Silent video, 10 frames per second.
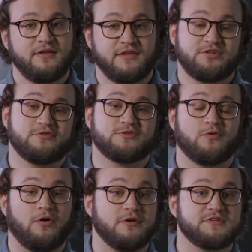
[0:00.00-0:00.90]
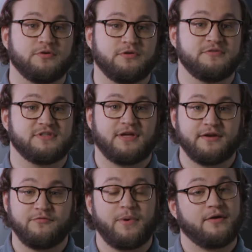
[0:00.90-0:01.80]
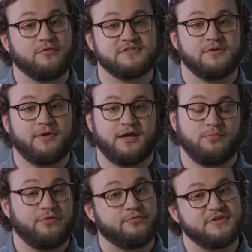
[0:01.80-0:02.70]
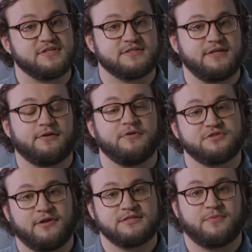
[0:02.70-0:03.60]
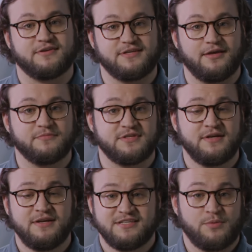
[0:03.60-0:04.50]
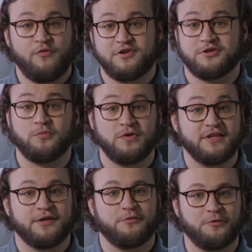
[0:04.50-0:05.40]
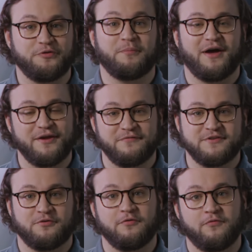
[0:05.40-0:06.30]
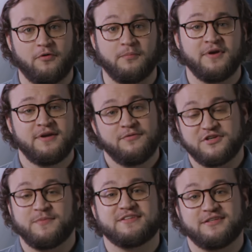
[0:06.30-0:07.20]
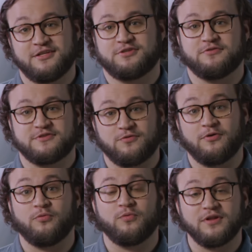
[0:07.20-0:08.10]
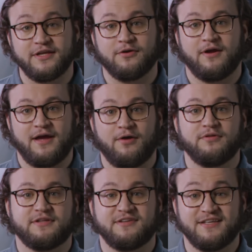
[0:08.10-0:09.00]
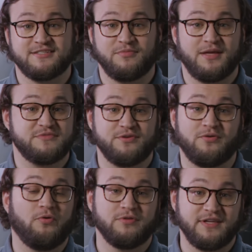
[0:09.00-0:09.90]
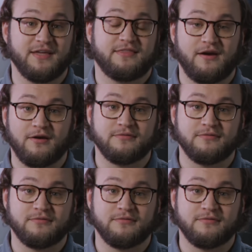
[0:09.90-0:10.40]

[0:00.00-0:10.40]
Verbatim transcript: the Digital Store also includes a lot of backwards compatible 360 and original Xbox games, some of which are really difficult to buy in physical form, which makes the Digital Store a really great outlet to get some games you can only get there.